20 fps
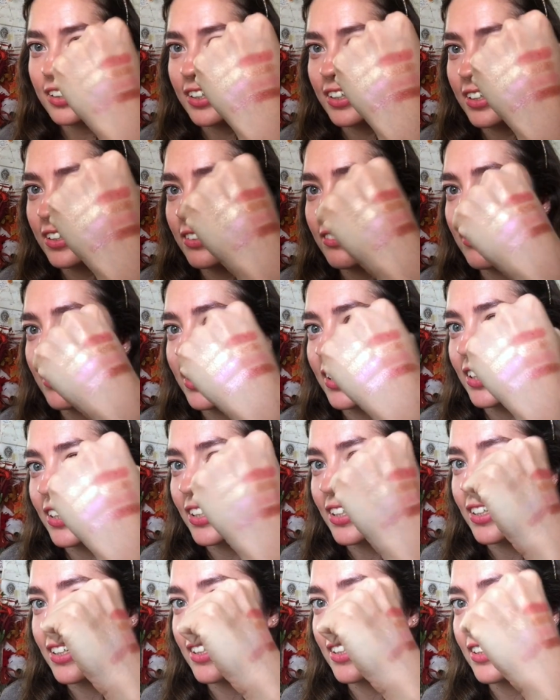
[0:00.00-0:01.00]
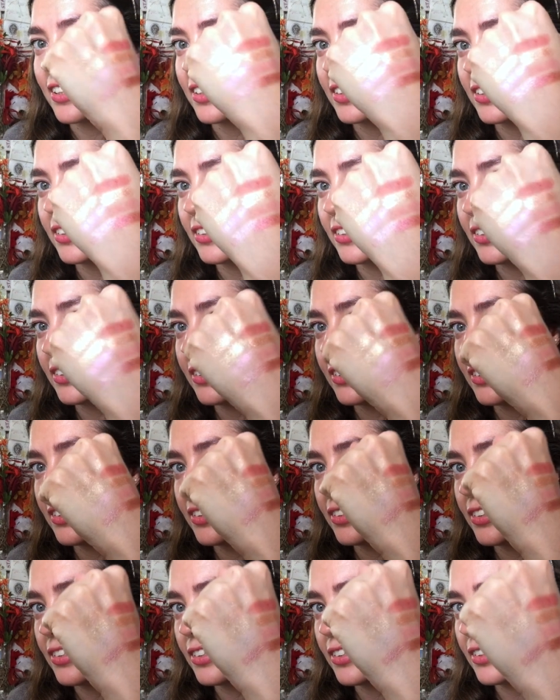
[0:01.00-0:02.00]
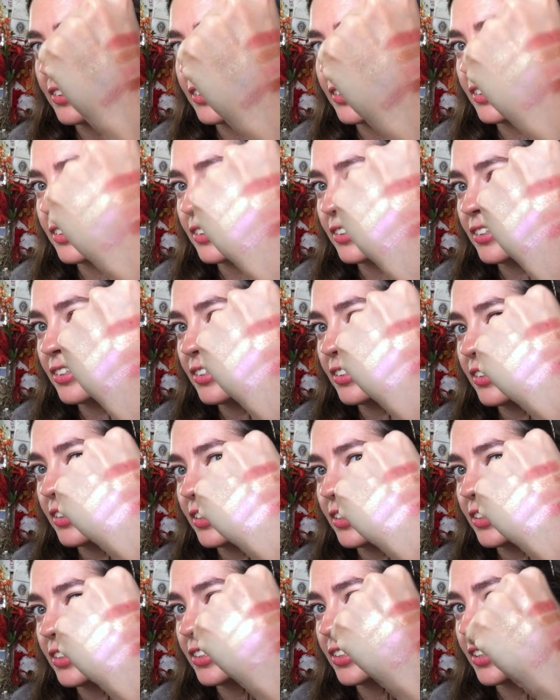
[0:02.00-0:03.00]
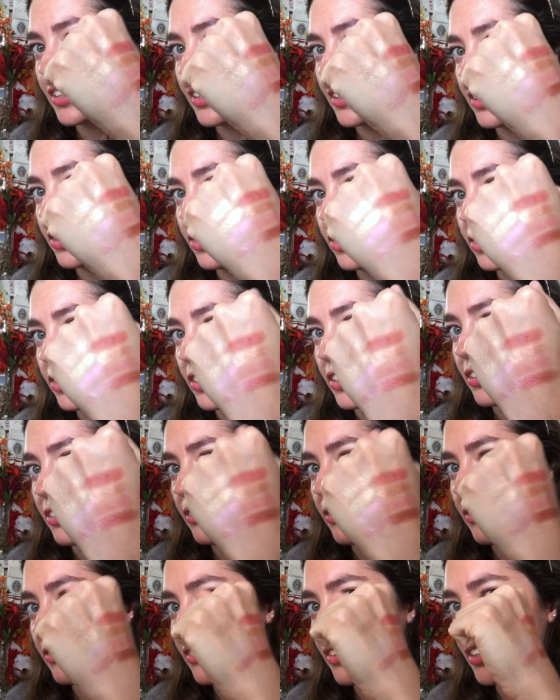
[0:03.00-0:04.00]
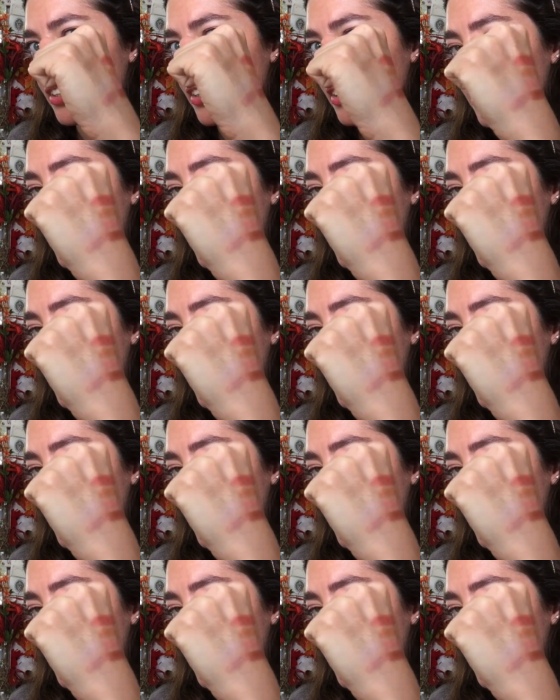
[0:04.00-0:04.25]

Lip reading: I mean, do you see the shift